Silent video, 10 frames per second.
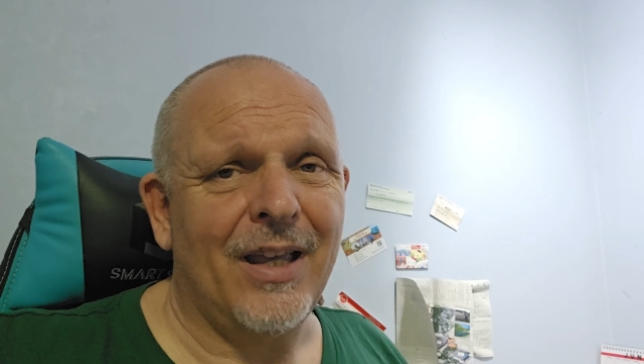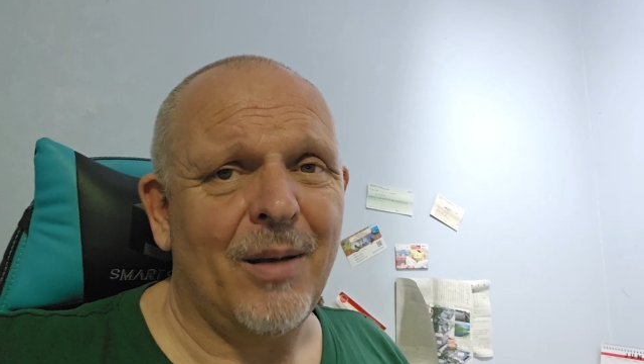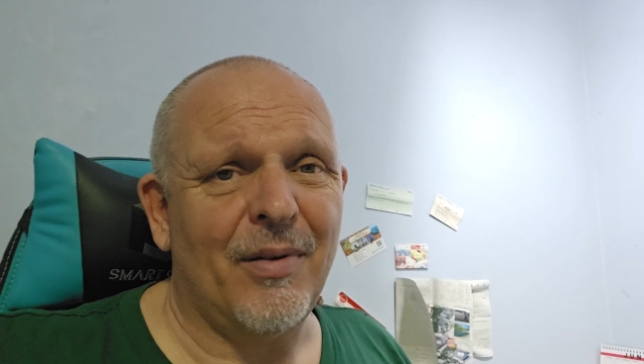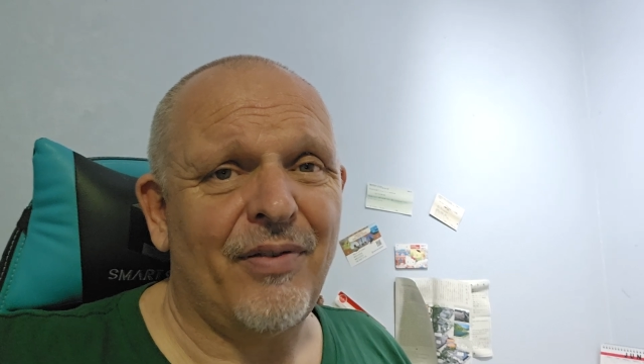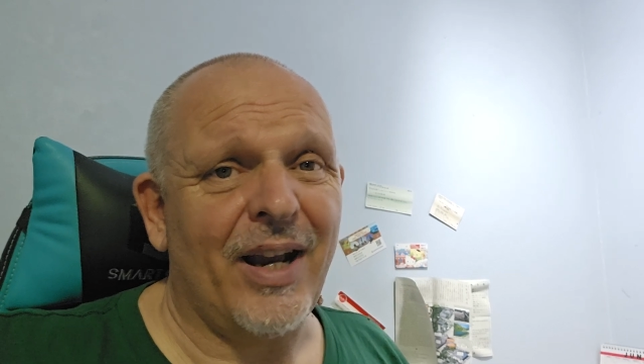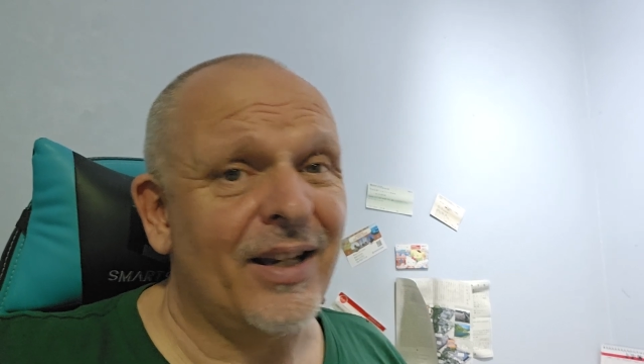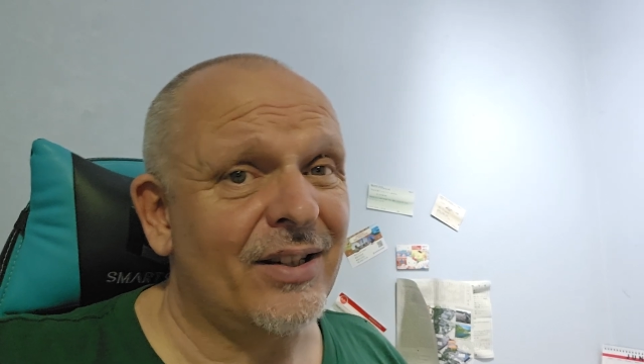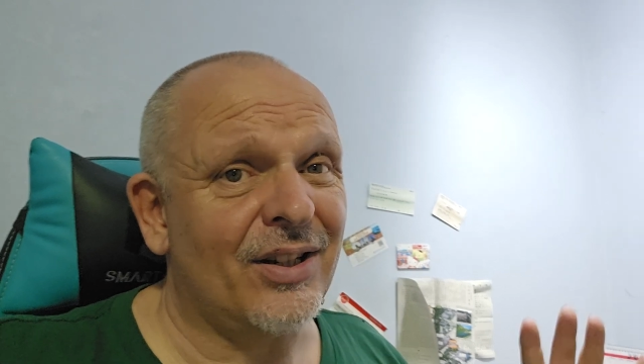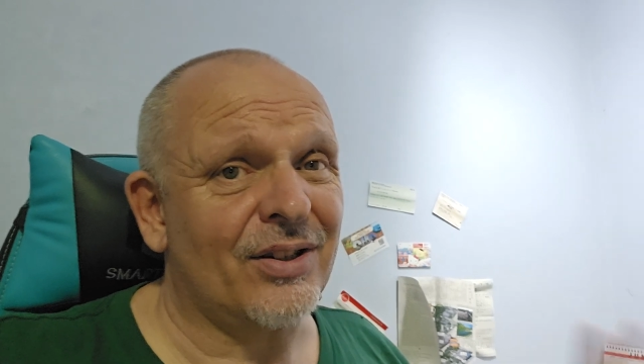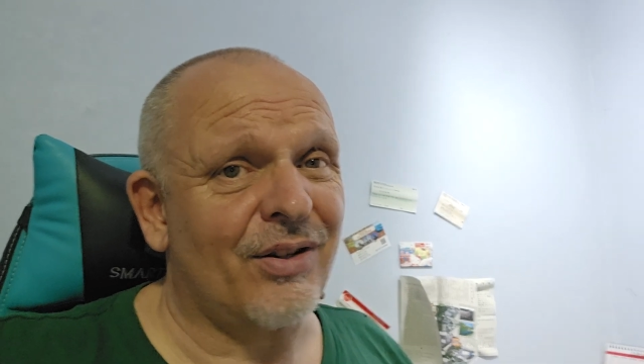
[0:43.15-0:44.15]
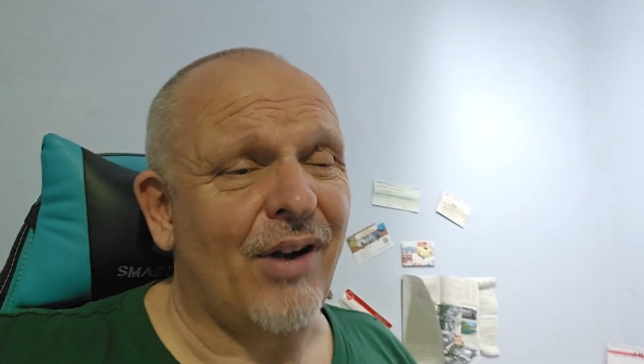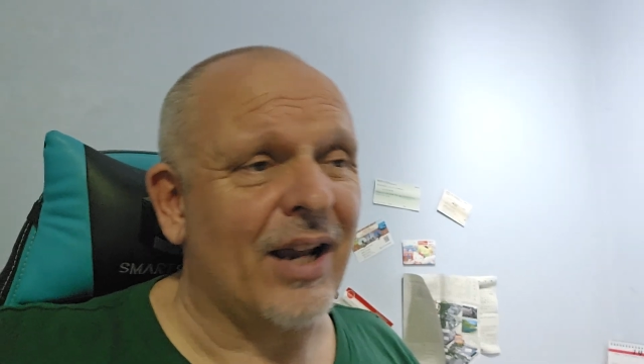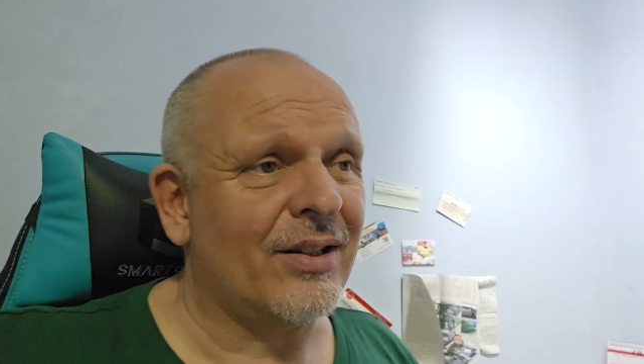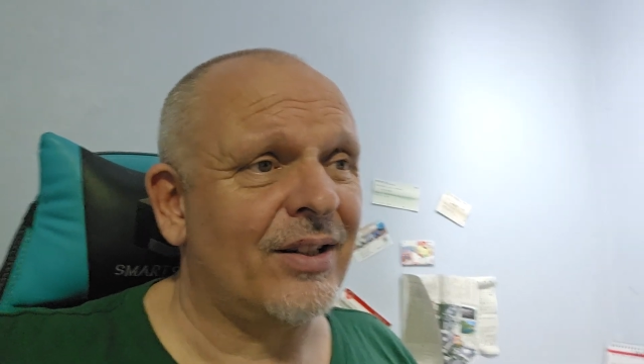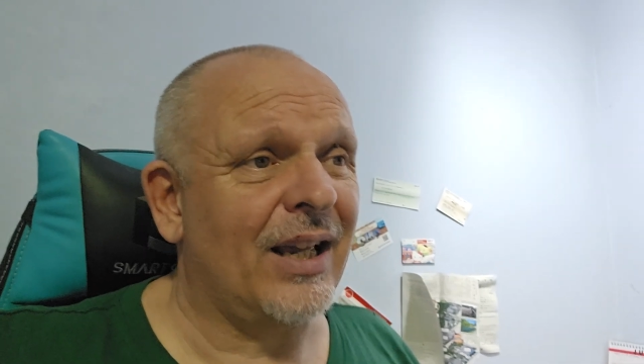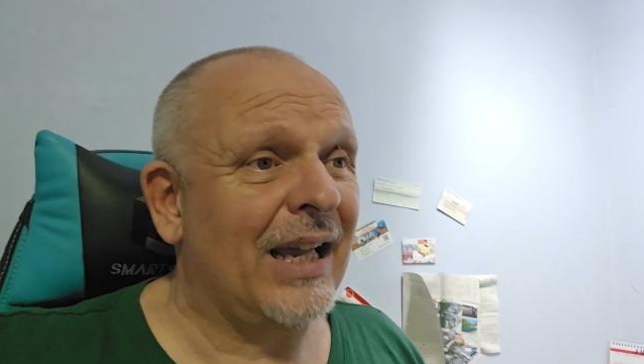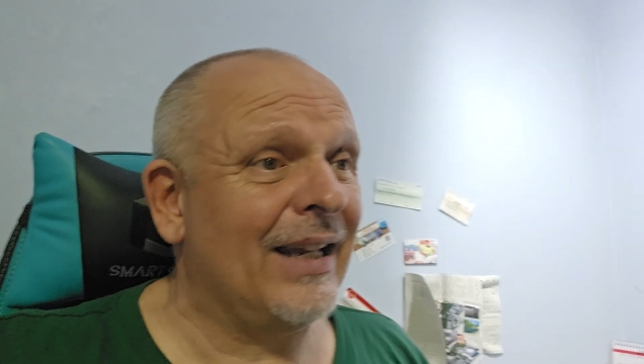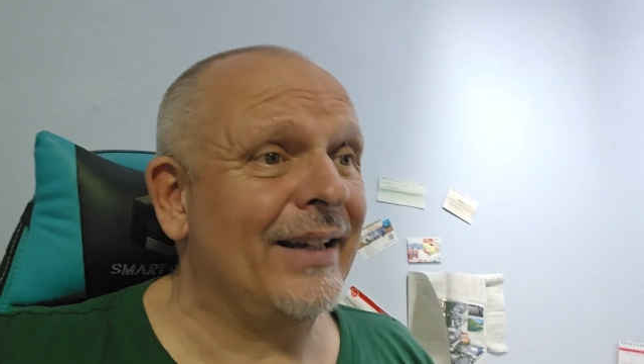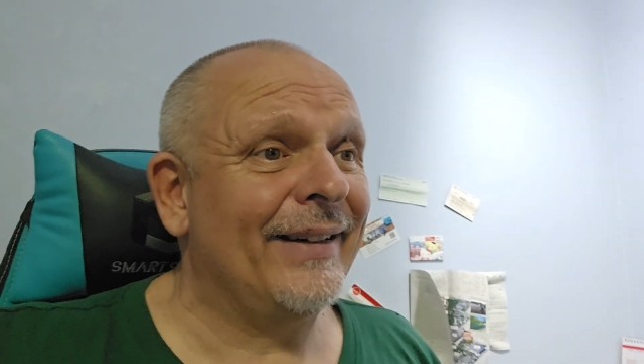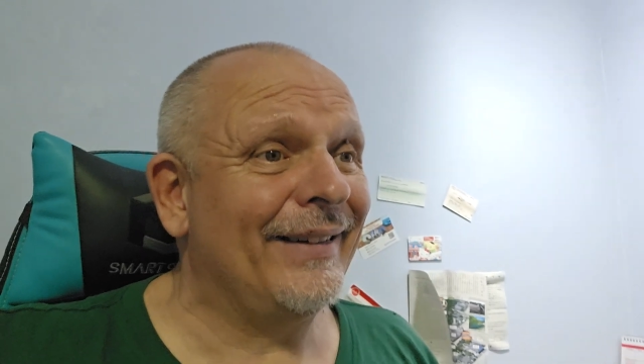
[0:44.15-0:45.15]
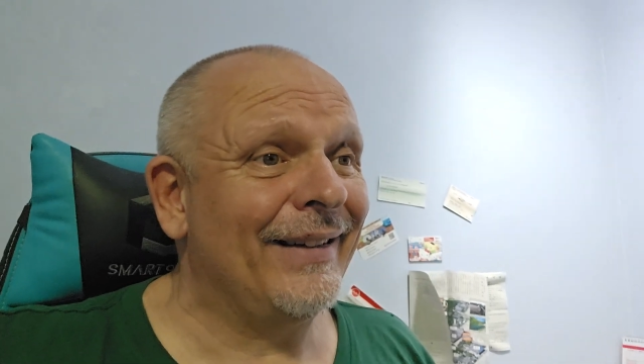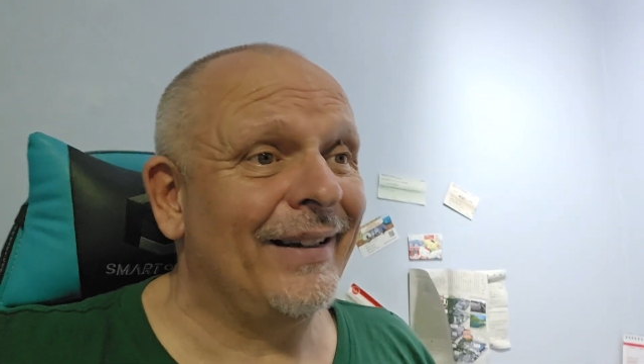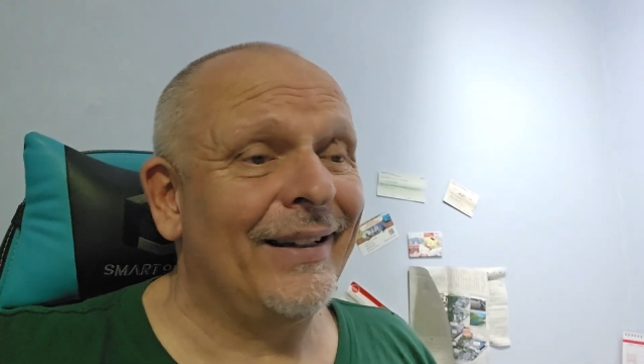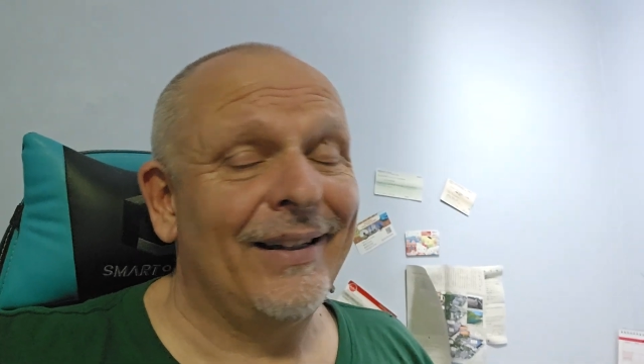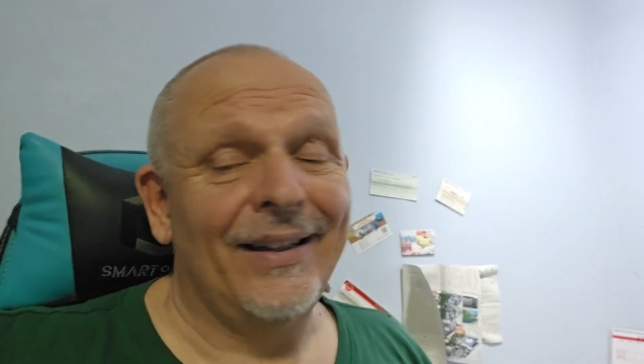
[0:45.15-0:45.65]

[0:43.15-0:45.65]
afraid it's just crashed, and